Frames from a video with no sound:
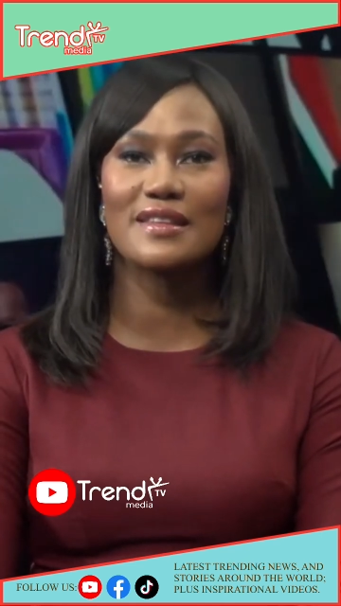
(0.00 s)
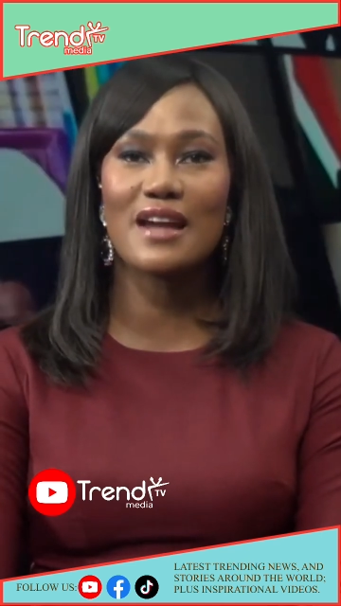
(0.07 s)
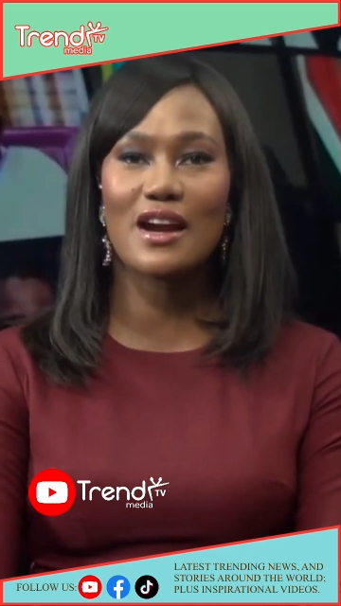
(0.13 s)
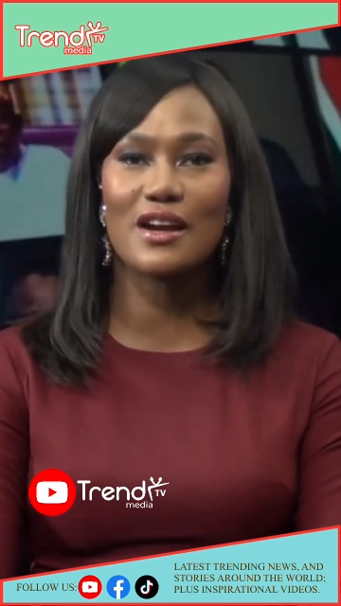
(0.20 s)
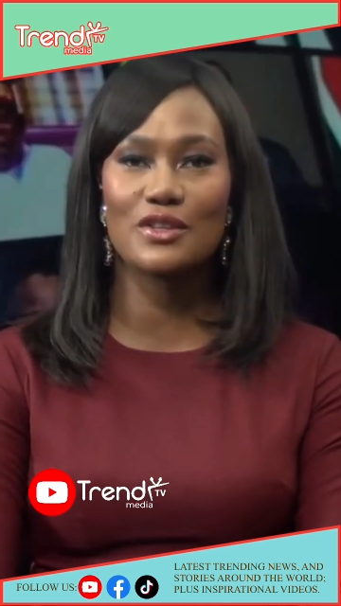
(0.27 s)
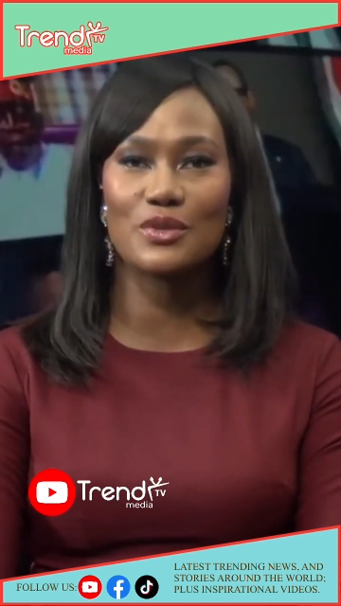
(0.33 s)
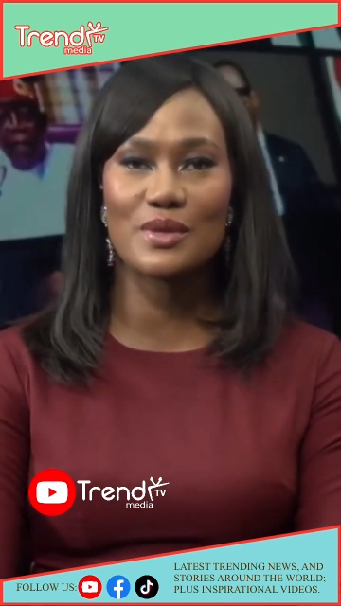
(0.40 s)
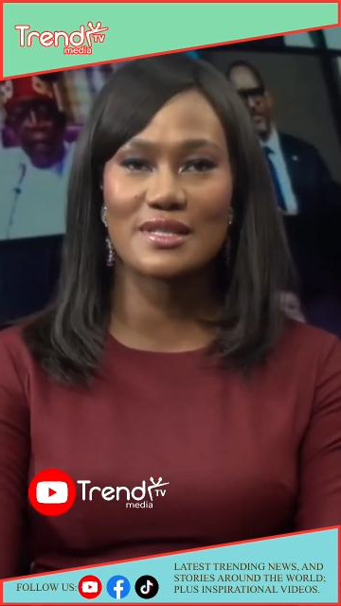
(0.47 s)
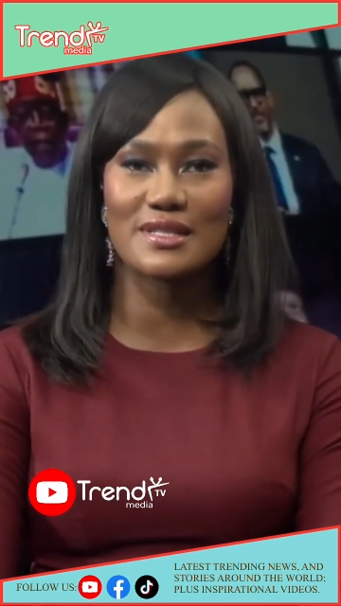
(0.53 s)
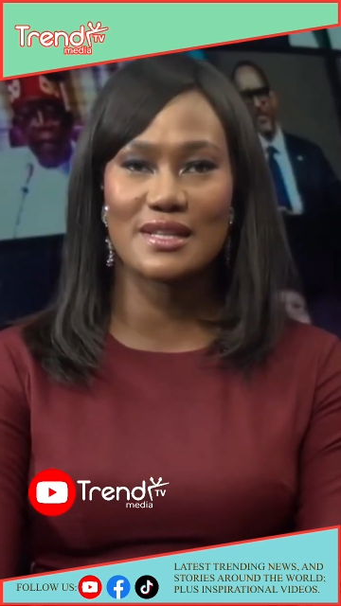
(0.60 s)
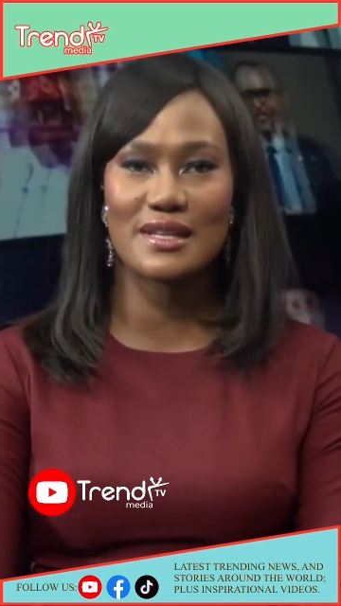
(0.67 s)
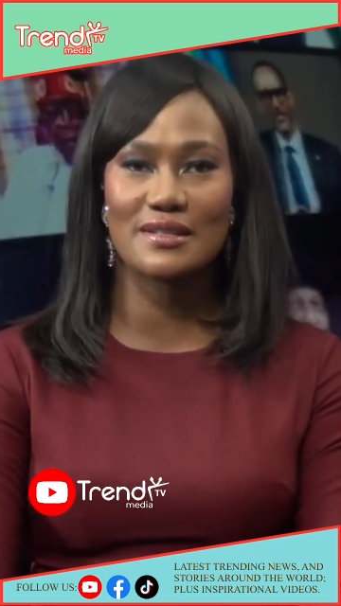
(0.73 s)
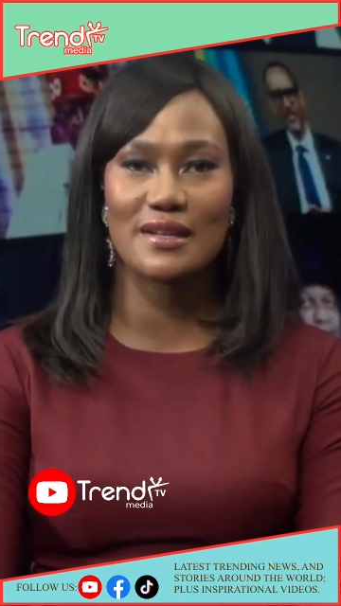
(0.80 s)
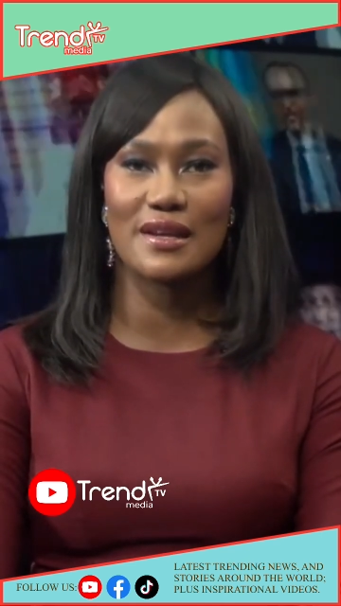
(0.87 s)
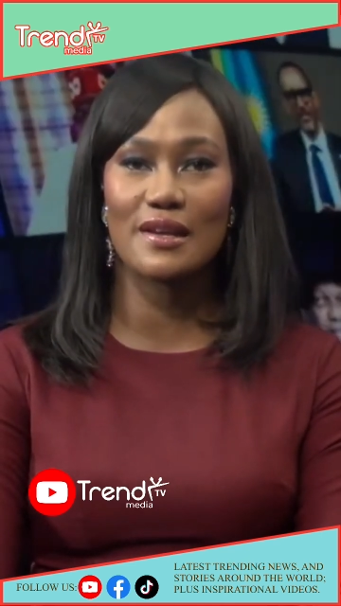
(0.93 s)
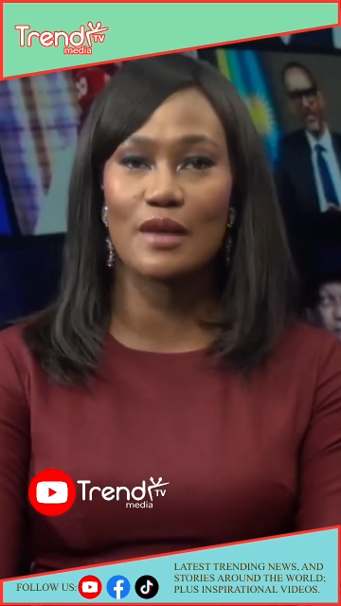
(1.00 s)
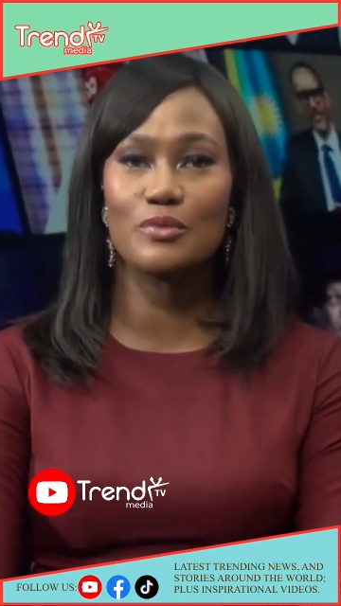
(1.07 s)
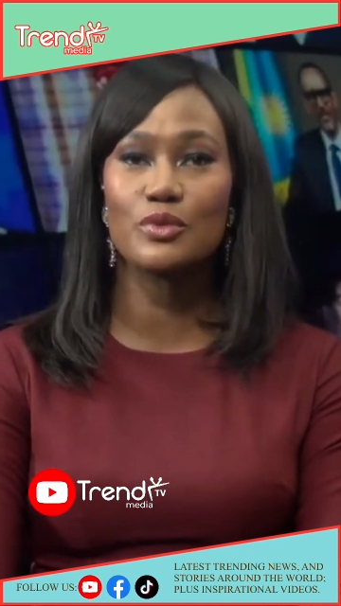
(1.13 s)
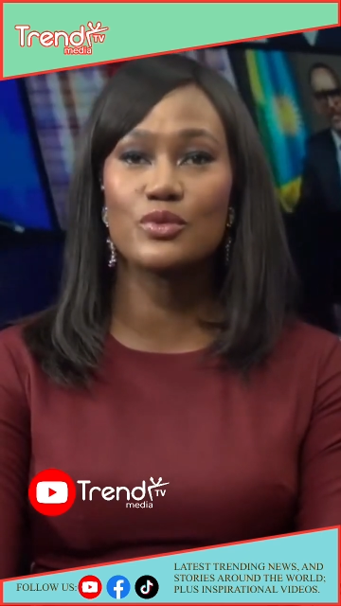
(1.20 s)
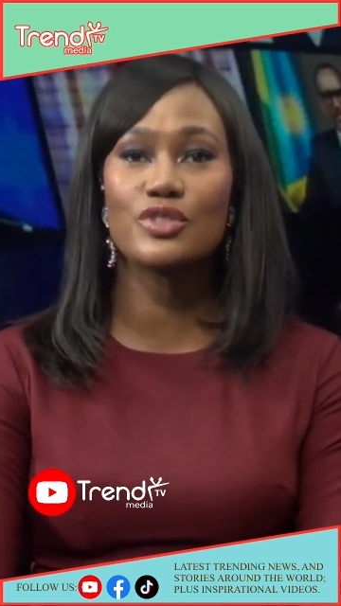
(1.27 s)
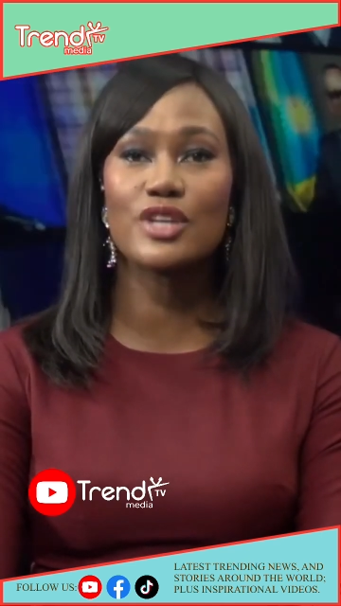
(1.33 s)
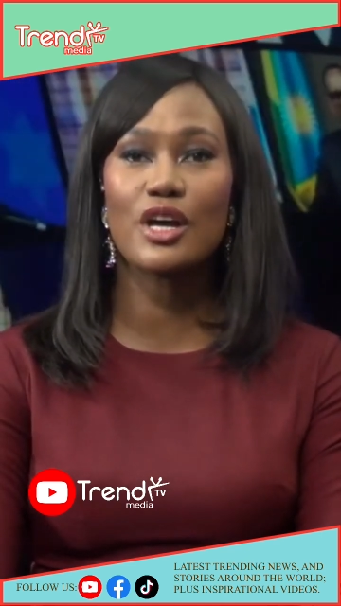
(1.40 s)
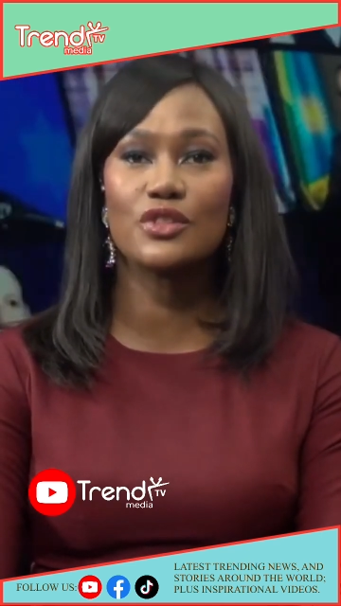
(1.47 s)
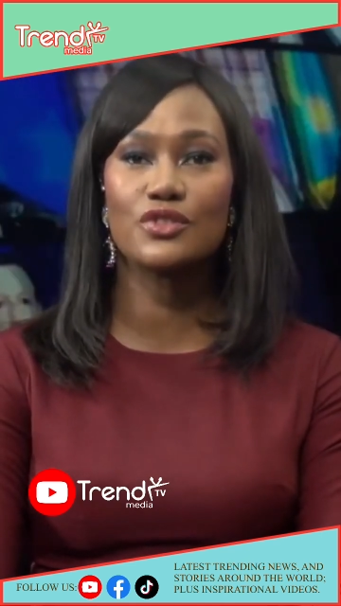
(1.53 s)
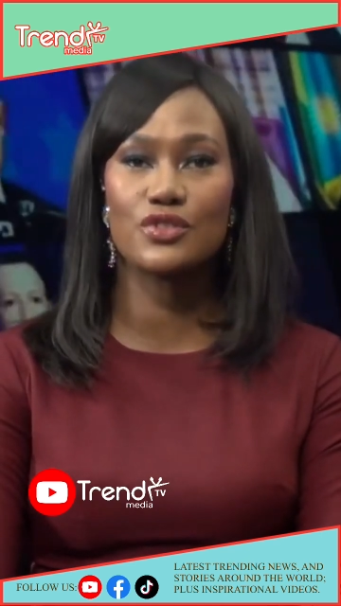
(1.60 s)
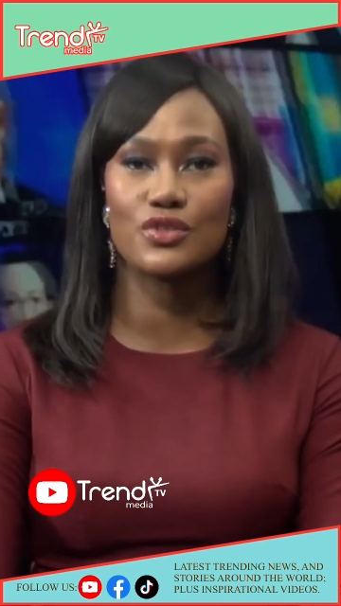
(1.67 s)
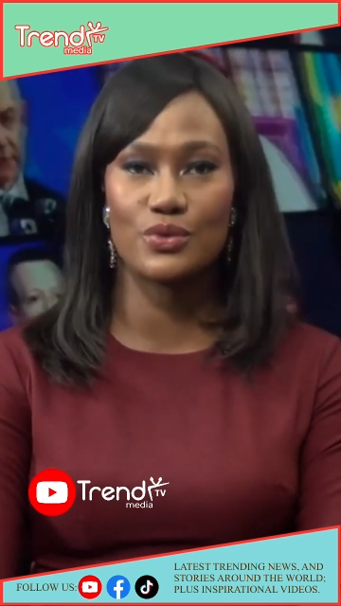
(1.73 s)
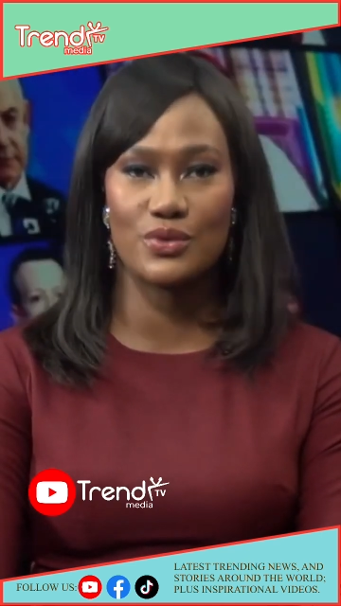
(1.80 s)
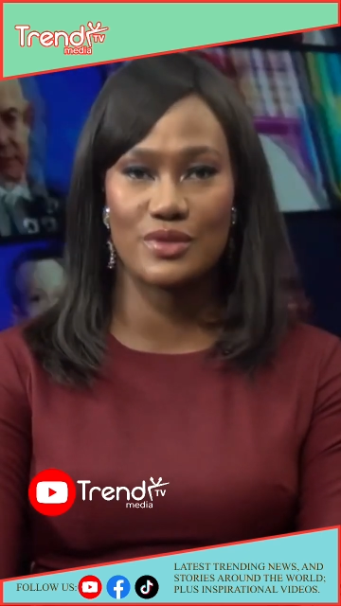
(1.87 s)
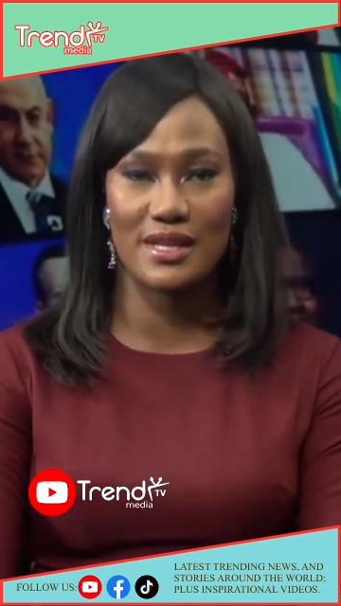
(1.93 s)
Yaradua Center in Abuja on
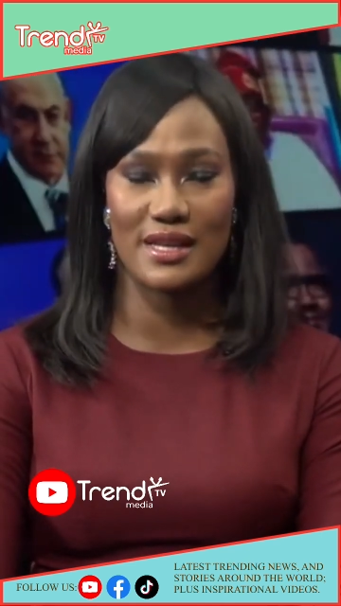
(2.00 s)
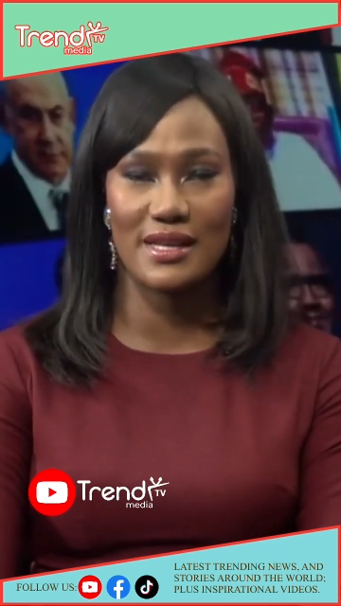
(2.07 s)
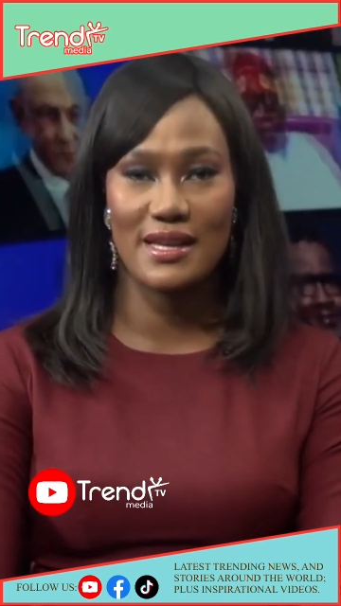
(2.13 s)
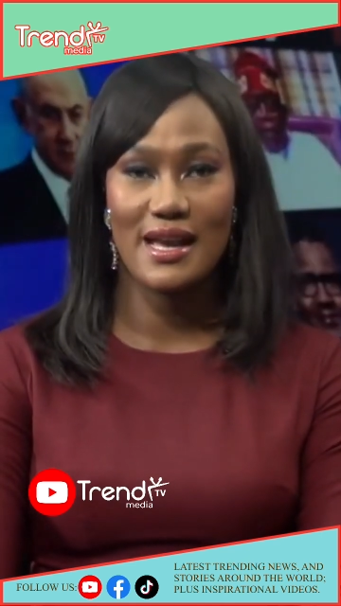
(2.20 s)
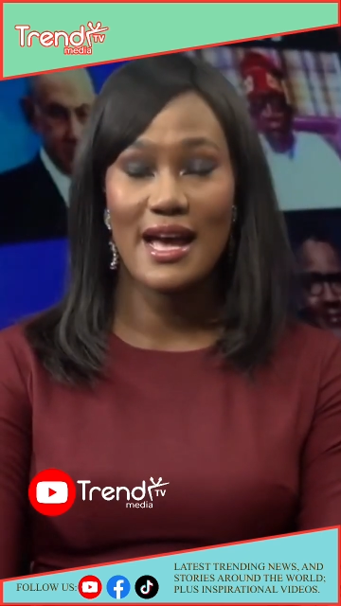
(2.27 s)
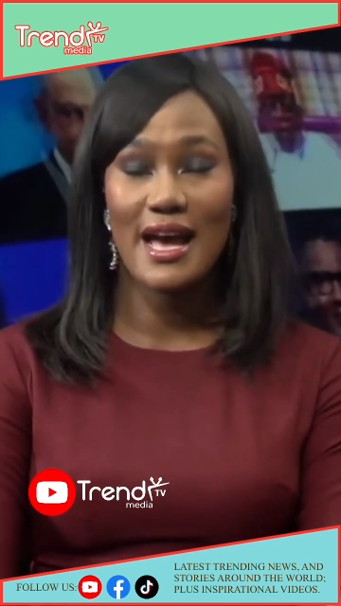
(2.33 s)
Tuesday,